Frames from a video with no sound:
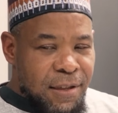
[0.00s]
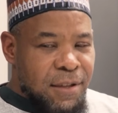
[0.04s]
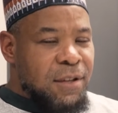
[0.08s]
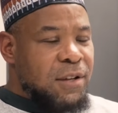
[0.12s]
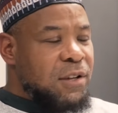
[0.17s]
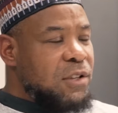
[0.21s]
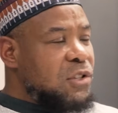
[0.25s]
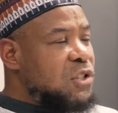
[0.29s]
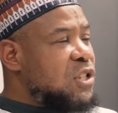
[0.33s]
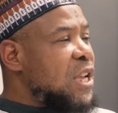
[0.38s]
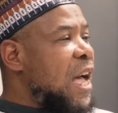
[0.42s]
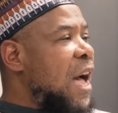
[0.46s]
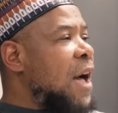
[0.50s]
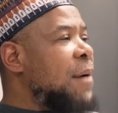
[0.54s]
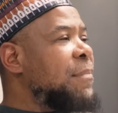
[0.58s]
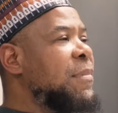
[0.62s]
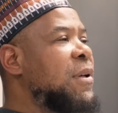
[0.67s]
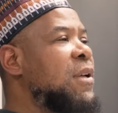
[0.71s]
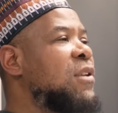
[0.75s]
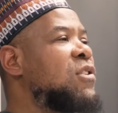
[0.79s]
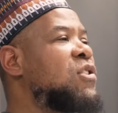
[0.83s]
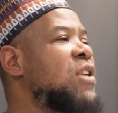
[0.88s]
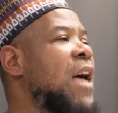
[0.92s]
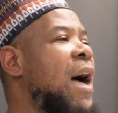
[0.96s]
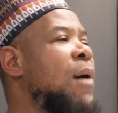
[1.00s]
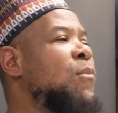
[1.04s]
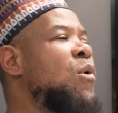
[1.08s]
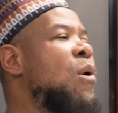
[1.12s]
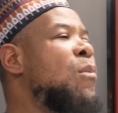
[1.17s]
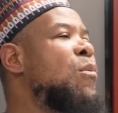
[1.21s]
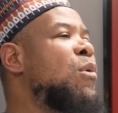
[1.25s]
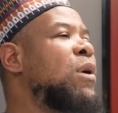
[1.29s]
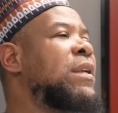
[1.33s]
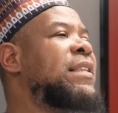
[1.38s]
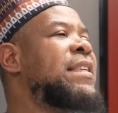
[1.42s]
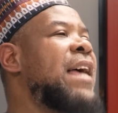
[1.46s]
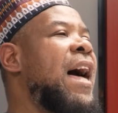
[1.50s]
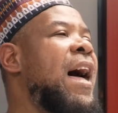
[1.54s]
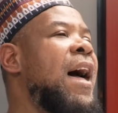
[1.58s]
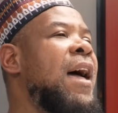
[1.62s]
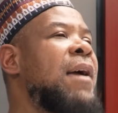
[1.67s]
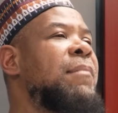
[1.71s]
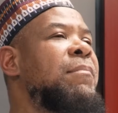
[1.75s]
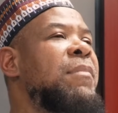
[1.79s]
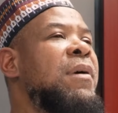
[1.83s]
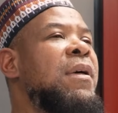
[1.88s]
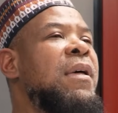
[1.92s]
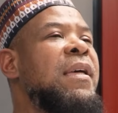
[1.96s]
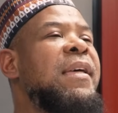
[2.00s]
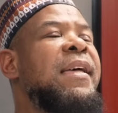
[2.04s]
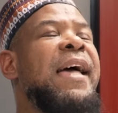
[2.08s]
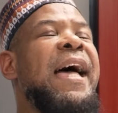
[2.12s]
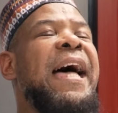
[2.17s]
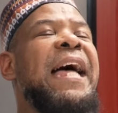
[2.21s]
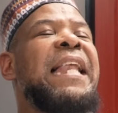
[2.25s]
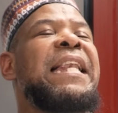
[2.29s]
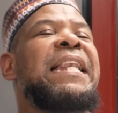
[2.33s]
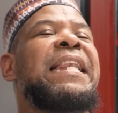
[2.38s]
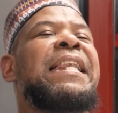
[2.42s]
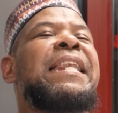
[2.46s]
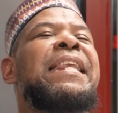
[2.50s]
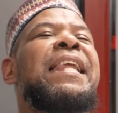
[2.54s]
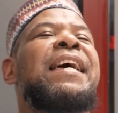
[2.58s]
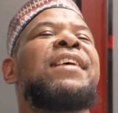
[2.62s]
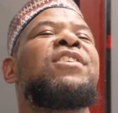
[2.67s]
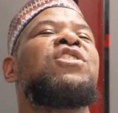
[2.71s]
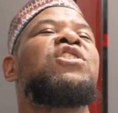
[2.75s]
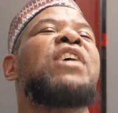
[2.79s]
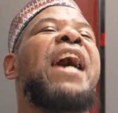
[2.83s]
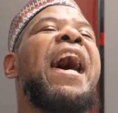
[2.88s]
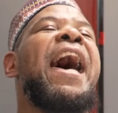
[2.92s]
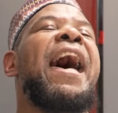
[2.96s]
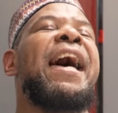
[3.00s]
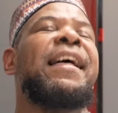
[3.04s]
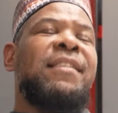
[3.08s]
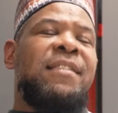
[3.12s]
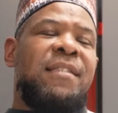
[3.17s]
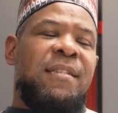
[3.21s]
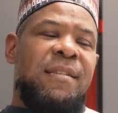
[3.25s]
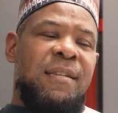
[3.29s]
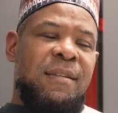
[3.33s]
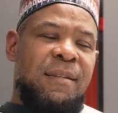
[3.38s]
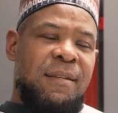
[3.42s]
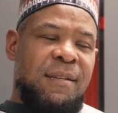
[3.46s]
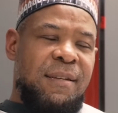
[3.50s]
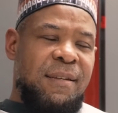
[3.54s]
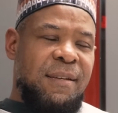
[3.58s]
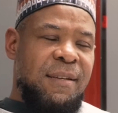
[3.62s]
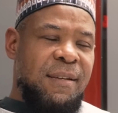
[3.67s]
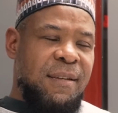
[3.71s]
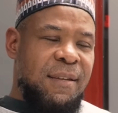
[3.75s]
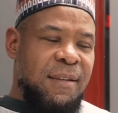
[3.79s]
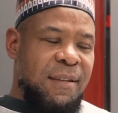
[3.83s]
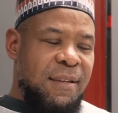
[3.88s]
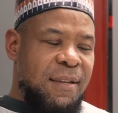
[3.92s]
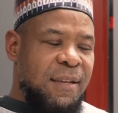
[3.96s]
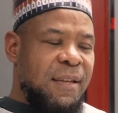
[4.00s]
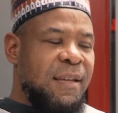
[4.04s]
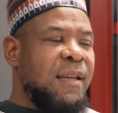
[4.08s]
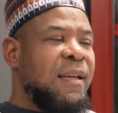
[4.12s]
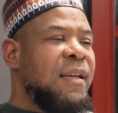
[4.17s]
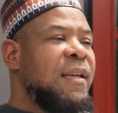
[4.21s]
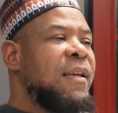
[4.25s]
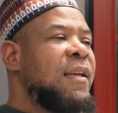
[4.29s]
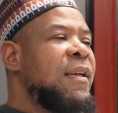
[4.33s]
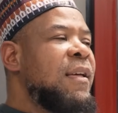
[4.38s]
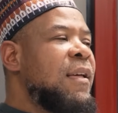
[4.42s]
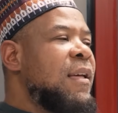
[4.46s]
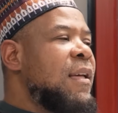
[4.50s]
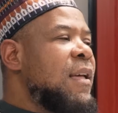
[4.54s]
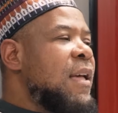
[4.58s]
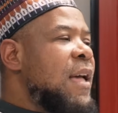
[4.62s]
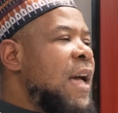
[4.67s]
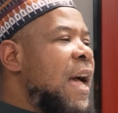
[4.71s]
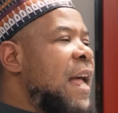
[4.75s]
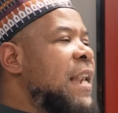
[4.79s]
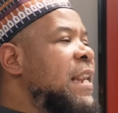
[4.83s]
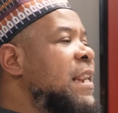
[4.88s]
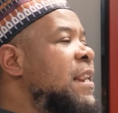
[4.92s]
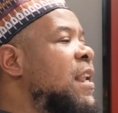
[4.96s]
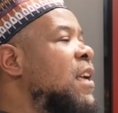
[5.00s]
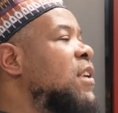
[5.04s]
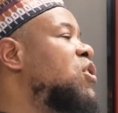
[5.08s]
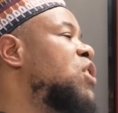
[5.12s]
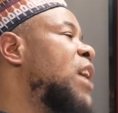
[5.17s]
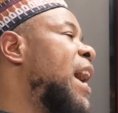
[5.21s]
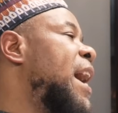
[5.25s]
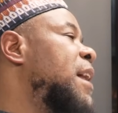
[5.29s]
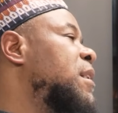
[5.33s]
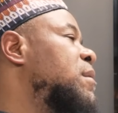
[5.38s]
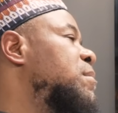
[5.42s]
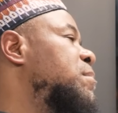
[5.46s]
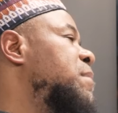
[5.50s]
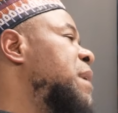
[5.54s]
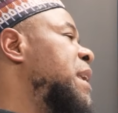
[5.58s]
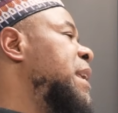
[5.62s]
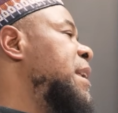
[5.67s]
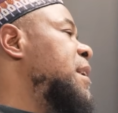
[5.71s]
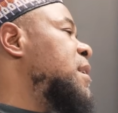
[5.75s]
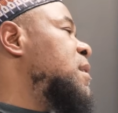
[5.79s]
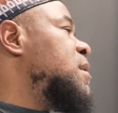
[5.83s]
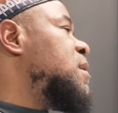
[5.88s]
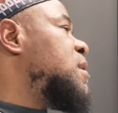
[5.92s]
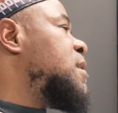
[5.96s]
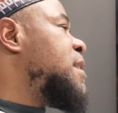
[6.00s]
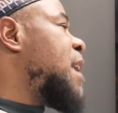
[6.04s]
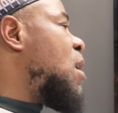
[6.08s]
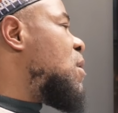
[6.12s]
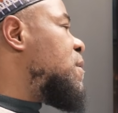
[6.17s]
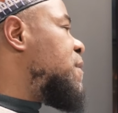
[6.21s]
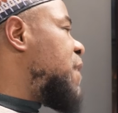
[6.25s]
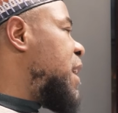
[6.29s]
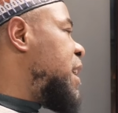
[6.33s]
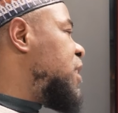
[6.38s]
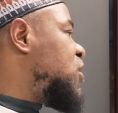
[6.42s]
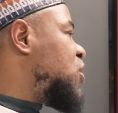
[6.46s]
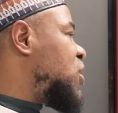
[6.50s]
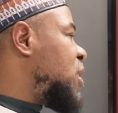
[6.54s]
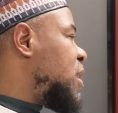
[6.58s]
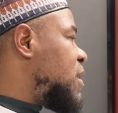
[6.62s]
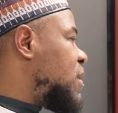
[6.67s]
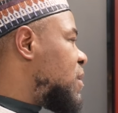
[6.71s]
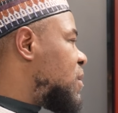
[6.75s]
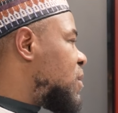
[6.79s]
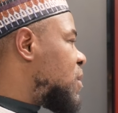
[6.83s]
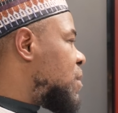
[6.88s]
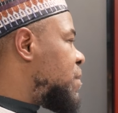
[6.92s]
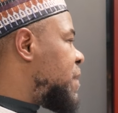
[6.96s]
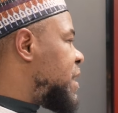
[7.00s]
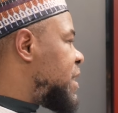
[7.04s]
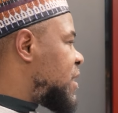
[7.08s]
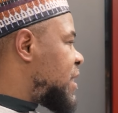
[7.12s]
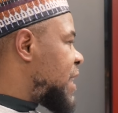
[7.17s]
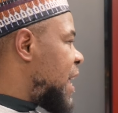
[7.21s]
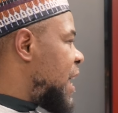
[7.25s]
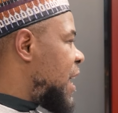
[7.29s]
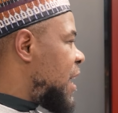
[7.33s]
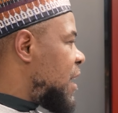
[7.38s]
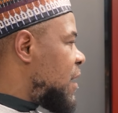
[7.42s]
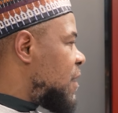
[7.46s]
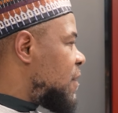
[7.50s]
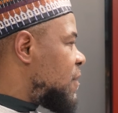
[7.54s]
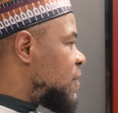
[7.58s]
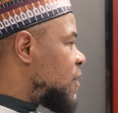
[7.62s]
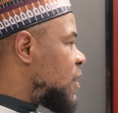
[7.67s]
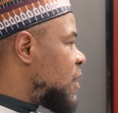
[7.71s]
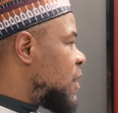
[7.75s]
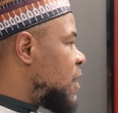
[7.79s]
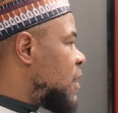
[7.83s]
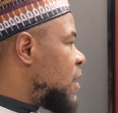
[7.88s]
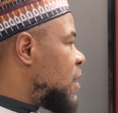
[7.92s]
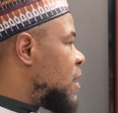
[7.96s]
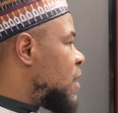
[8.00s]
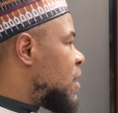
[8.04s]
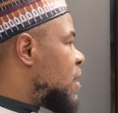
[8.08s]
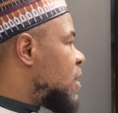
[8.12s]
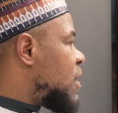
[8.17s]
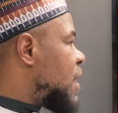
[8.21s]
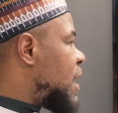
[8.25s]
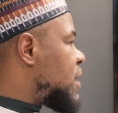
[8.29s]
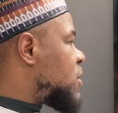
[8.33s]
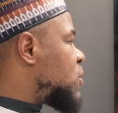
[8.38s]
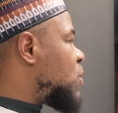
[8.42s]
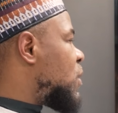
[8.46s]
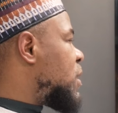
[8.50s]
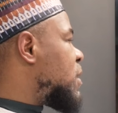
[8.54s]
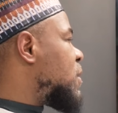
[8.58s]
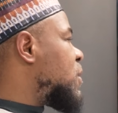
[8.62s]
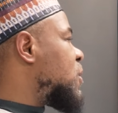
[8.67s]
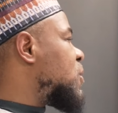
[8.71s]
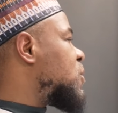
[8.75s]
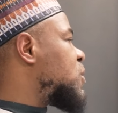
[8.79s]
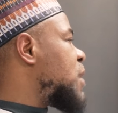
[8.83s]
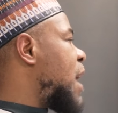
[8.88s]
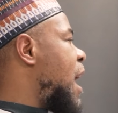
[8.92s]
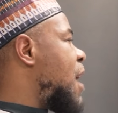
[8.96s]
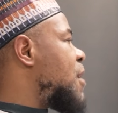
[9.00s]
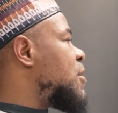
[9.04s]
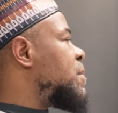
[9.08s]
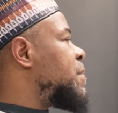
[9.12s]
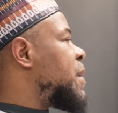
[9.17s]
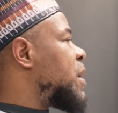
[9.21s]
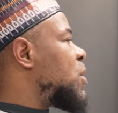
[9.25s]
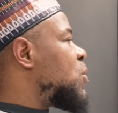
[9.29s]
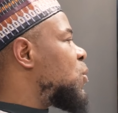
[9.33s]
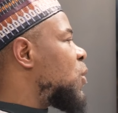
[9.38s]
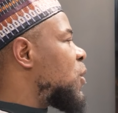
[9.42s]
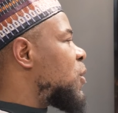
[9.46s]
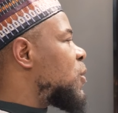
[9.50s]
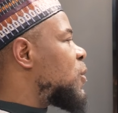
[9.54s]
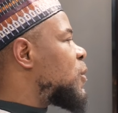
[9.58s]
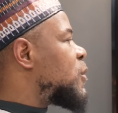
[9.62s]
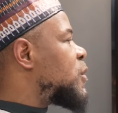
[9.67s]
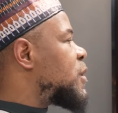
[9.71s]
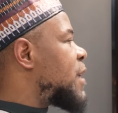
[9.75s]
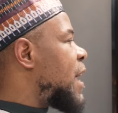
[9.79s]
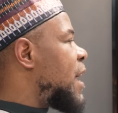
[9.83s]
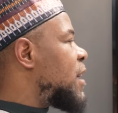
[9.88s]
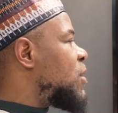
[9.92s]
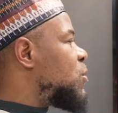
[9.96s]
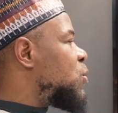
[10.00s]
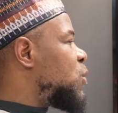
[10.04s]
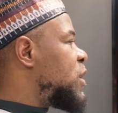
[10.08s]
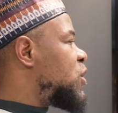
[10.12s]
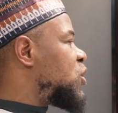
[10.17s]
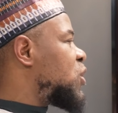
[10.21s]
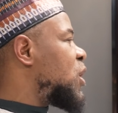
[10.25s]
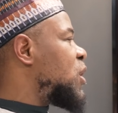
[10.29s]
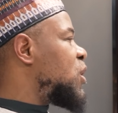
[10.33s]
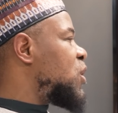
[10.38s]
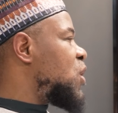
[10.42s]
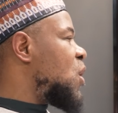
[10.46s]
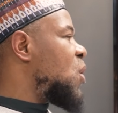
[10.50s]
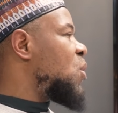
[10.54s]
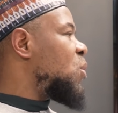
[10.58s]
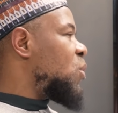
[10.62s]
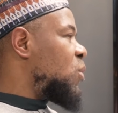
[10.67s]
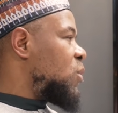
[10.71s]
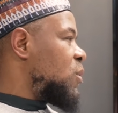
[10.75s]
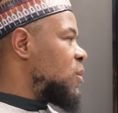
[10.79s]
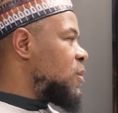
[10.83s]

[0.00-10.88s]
Good job, good job. One more time. A najat. A najat means salvation, to be saved. That's one of those Arabic words that we should know.